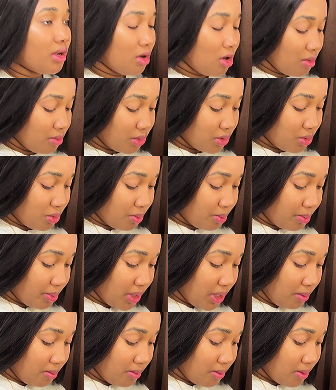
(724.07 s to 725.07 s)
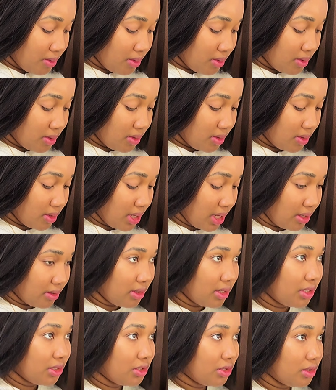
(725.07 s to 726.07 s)
comes to peep
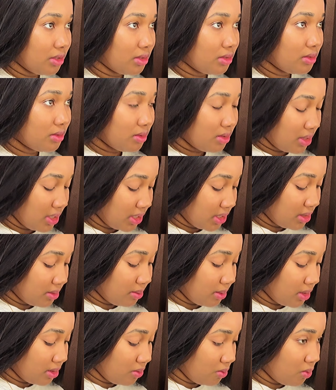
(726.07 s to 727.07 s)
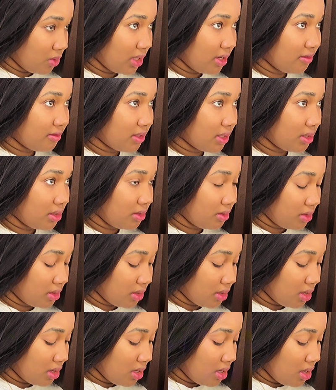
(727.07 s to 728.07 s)
calculation, let's speak it one after the
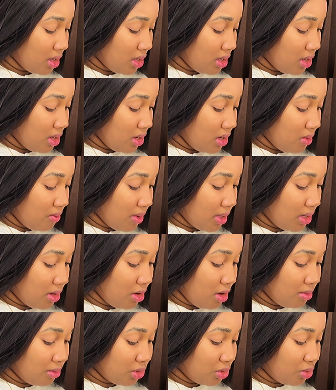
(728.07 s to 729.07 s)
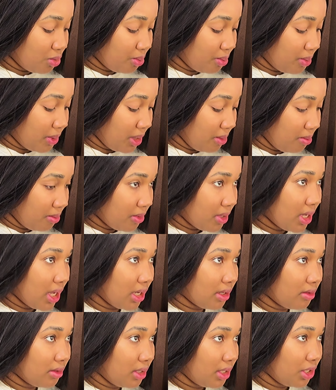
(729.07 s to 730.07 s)
other. When it comes to peep
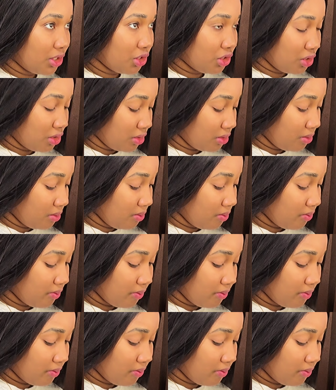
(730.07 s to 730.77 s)
calculation,